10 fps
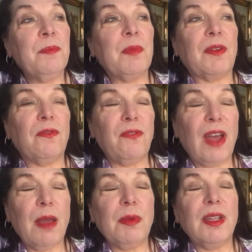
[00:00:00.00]
But
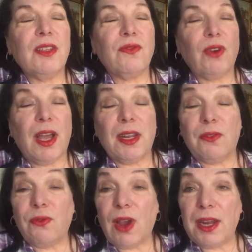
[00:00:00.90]
Fabulous Friday,
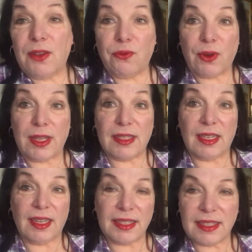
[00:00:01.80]
Friday
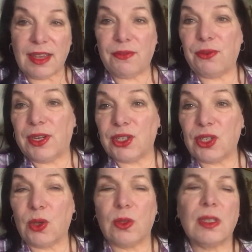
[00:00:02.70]
Frenzy. Let's have French
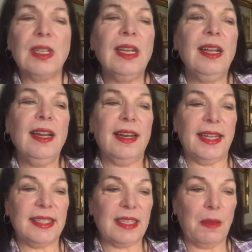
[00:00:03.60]
toast.
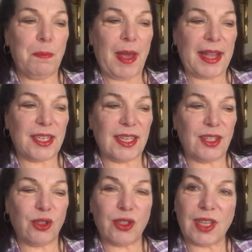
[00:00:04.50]
Let's get back to
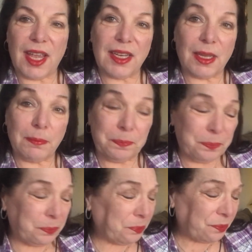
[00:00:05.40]
understanding.
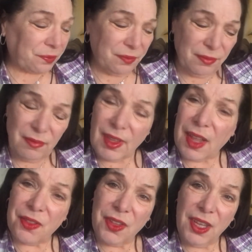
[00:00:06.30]

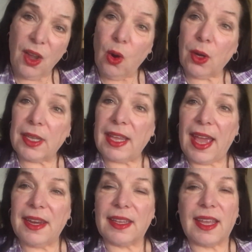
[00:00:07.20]
The
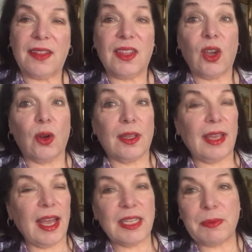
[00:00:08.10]
organic and the
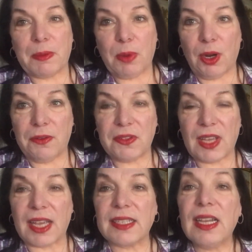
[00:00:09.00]
orgasmic part of
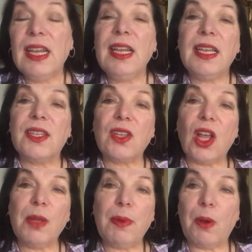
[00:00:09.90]
sex is
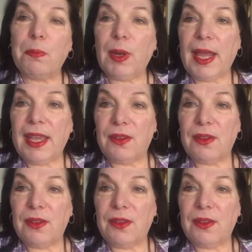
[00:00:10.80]
all about play